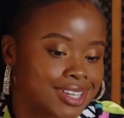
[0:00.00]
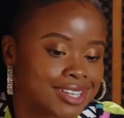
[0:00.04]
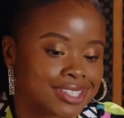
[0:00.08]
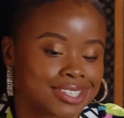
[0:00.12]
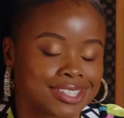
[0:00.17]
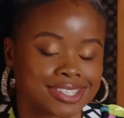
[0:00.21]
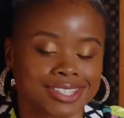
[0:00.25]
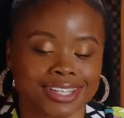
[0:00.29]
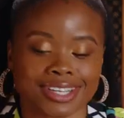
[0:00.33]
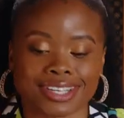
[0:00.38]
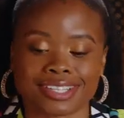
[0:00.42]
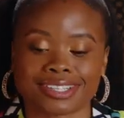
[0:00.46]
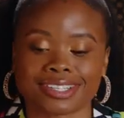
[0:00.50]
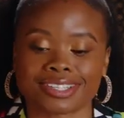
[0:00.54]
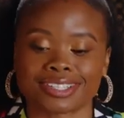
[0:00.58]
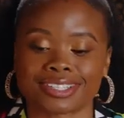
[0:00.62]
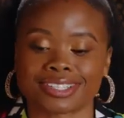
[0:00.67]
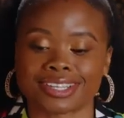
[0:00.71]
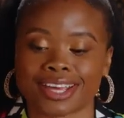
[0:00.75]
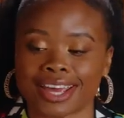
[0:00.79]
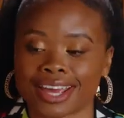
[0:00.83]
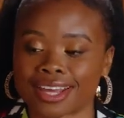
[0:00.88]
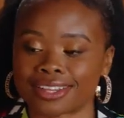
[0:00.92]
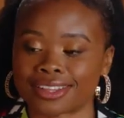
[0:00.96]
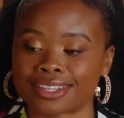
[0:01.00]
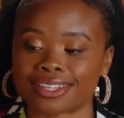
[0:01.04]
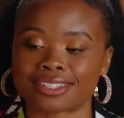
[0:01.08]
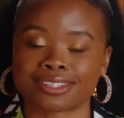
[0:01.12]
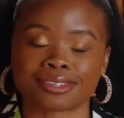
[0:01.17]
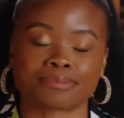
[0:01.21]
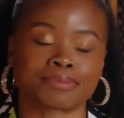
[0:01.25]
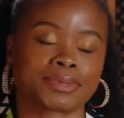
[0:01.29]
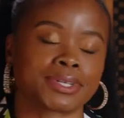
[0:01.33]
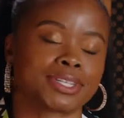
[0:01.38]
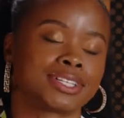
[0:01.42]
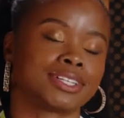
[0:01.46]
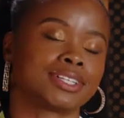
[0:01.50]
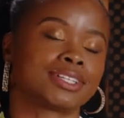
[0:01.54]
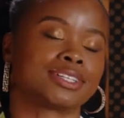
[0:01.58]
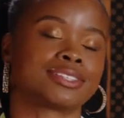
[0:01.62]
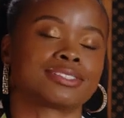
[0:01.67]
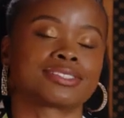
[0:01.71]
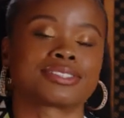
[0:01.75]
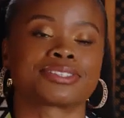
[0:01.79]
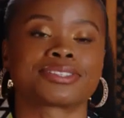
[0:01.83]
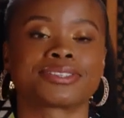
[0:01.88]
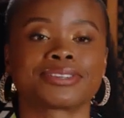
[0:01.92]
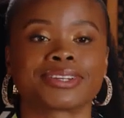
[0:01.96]
they could just easily take this and put it in
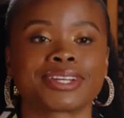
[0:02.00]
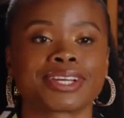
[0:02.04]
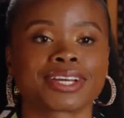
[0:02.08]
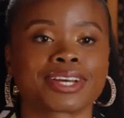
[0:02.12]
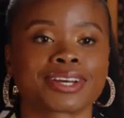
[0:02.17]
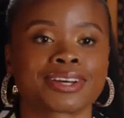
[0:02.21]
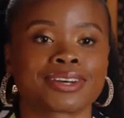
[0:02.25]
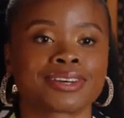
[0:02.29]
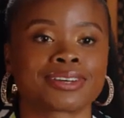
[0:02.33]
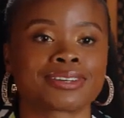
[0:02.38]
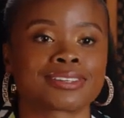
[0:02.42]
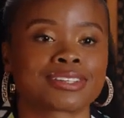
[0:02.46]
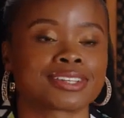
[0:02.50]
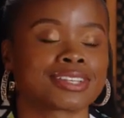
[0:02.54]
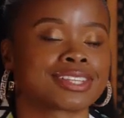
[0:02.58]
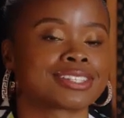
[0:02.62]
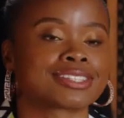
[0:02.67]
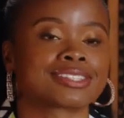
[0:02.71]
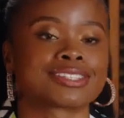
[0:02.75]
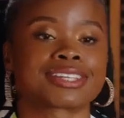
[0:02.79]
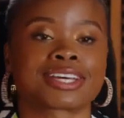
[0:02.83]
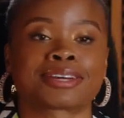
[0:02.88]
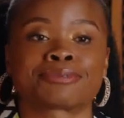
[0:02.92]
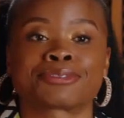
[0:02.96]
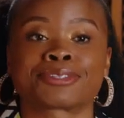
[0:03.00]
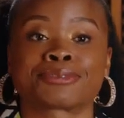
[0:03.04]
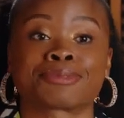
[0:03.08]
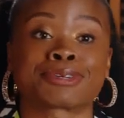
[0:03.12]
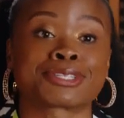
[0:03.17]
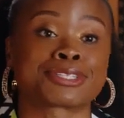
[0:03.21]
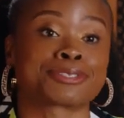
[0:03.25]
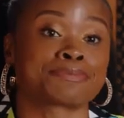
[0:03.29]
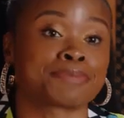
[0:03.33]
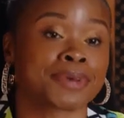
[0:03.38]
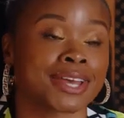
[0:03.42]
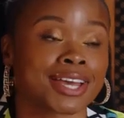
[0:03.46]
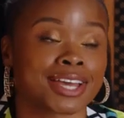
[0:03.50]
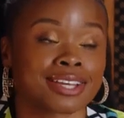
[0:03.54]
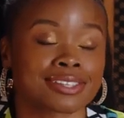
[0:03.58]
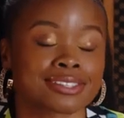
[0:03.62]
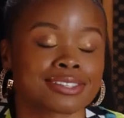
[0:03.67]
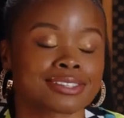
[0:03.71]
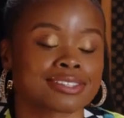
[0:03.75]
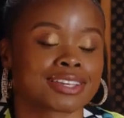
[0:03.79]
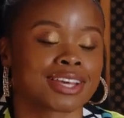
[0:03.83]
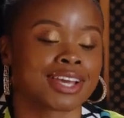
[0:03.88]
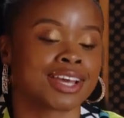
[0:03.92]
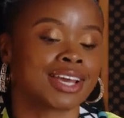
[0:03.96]
their studios. It doesn't take up too much
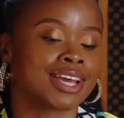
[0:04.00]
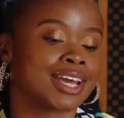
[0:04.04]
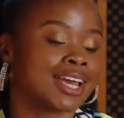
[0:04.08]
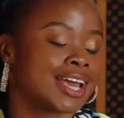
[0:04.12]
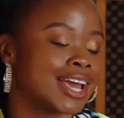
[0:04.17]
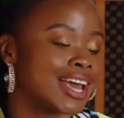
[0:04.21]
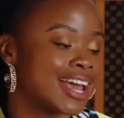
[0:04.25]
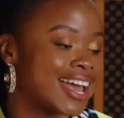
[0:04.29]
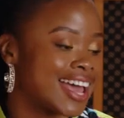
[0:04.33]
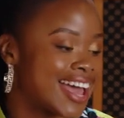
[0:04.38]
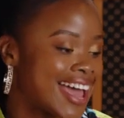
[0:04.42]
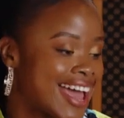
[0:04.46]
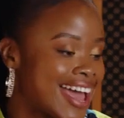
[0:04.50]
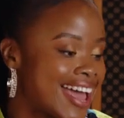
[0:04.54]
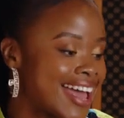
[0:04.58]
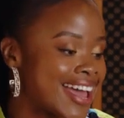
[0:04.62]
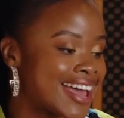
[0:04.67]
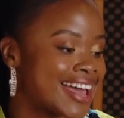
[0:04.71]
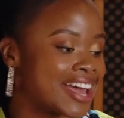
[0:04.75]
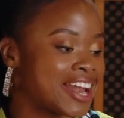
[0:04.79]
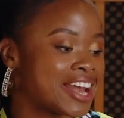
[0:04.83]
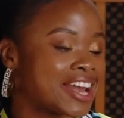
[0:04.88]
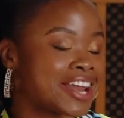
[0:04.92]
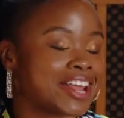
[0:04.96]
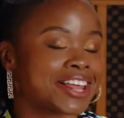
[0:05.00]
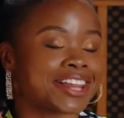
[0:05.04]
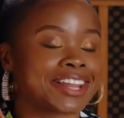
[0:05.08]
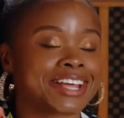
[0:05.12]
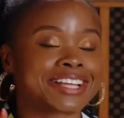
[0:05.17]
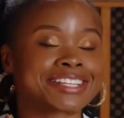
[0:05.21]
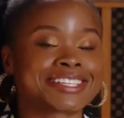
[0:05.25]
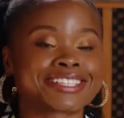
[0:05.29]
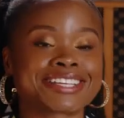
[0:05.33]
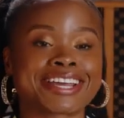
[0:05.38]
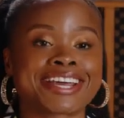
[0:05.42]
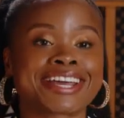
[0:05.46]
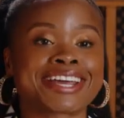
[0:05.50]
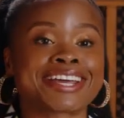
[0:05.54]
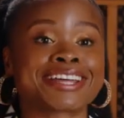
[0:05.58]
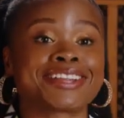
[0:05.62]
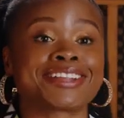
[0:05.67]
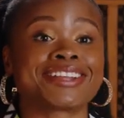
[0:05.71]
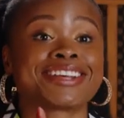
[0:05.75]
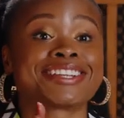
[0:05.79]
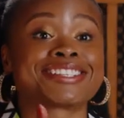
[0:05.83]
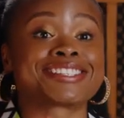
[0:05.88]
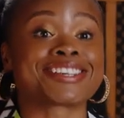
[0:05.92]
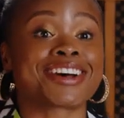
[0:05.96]
space. And let's say
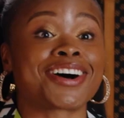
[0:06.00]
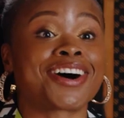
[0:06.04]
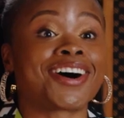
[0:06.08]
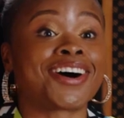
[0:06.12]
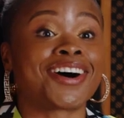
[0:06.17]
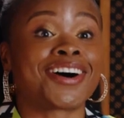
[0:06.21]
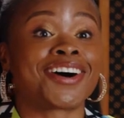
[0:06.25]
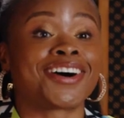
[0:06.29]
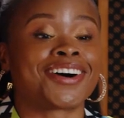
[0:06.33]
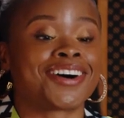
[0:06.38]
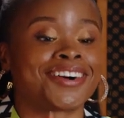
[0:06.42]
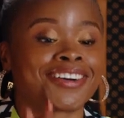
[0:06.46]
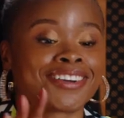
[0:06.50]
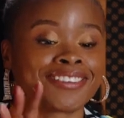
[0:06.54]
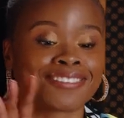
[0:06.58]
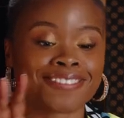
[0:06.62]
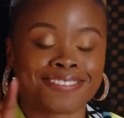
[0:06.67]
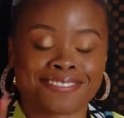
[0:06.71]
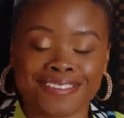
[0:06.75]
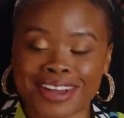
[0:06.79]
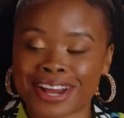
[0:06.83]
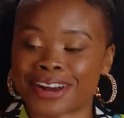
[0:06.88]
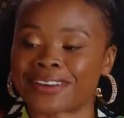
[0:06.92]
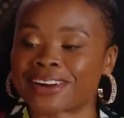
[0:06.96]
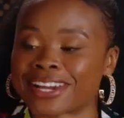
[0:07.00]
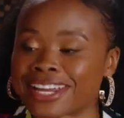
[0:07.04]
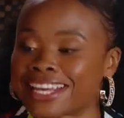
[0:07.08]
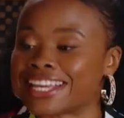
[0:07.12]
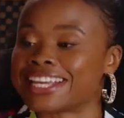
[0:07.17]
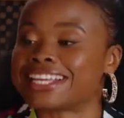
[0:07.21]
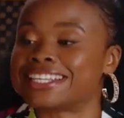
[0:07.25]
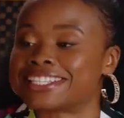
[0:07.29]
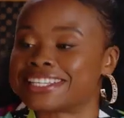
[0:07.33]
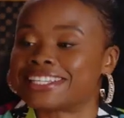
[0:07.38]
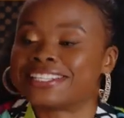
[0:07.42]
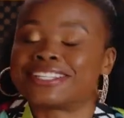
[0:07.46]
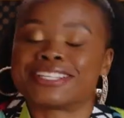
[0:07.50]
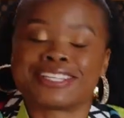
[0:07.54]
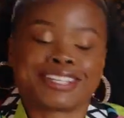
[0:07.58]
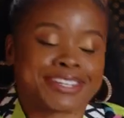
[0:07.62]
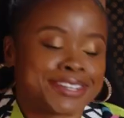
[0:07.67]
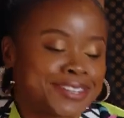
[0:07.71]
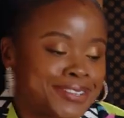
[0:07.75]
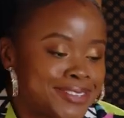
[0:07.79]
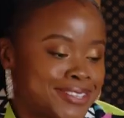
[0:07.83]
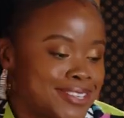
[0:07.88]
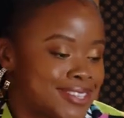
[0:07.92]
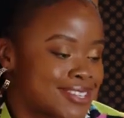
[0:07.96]
it, it's all very easy to
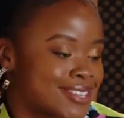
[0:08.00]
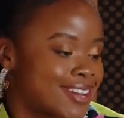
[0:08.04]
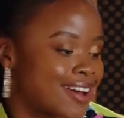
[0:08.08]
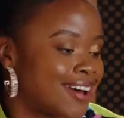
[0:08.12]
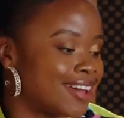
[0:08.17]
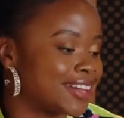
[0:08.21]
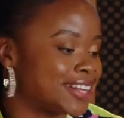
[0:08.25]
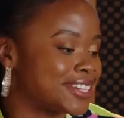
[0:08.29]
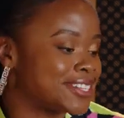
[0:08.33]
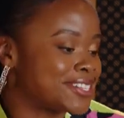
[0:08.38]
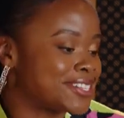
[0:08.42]
use. It's all